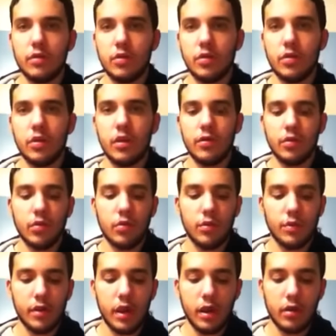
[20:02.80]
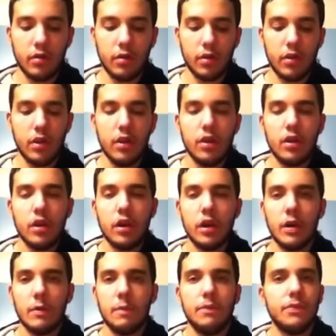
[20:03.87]
even though they're never always accurate.
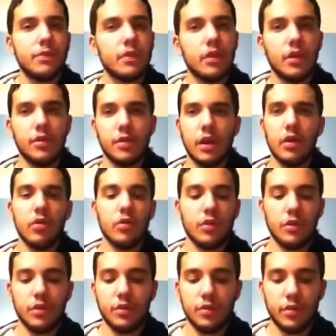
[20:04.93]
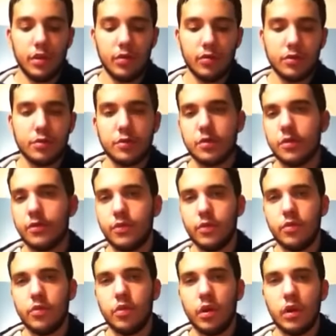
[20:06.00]
Is that Orton and Ziggler were supposed to
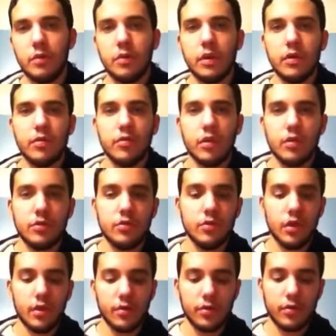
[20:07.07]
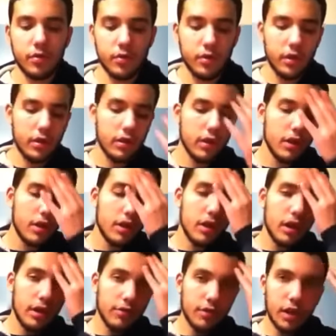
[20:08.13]
feud quite a bit throughout 2013.
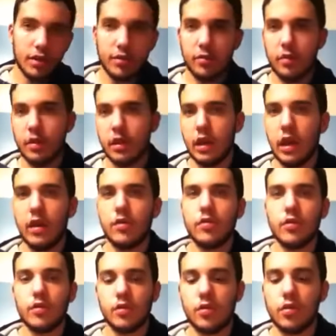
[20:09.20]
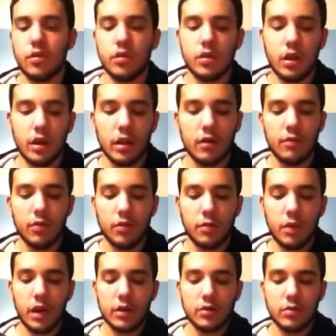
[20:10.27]
If that's going to be the case, then it's good to not give
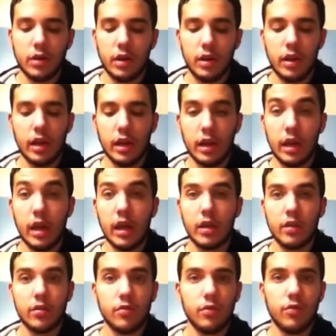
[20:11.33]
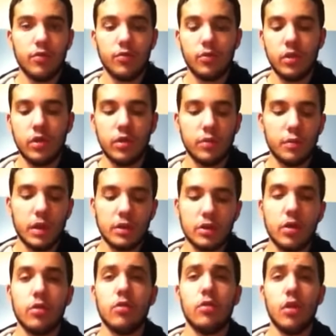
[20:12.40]
this match away yet again, because we've seen this match
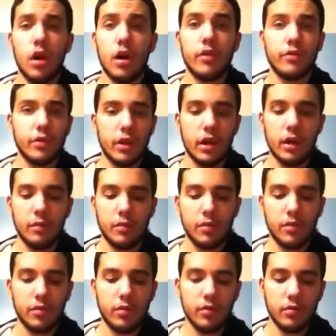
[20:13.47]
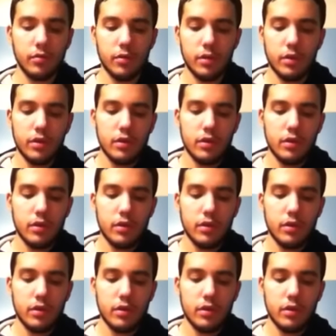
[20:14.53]
a lot of times. So